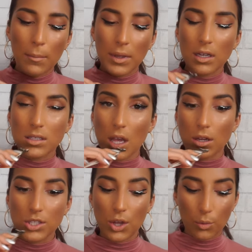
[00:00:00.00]
Because
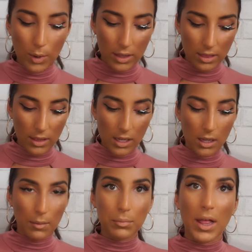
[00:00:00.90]
also with
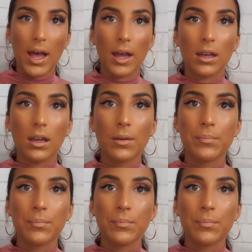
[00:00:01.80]
the black